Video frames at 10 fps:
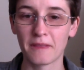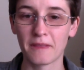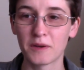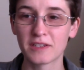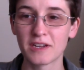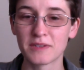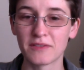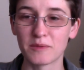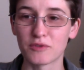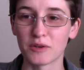QuickTime's
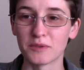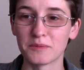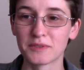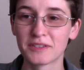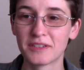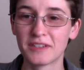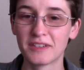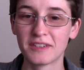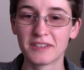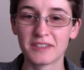having problems.
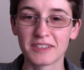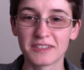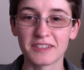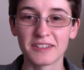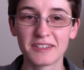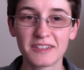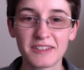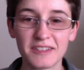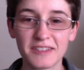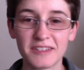Let's see.
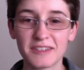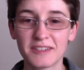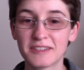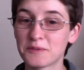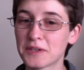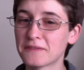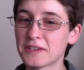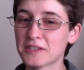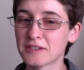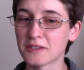See if we can
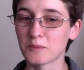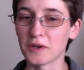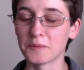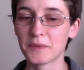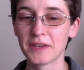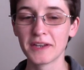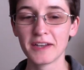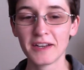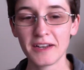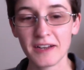finish this up well.
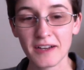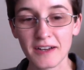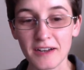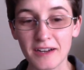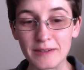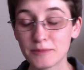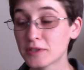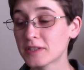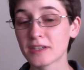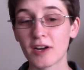So this
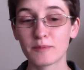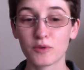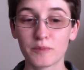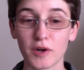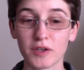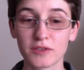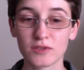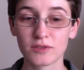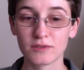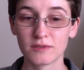is a cardboard
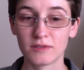box,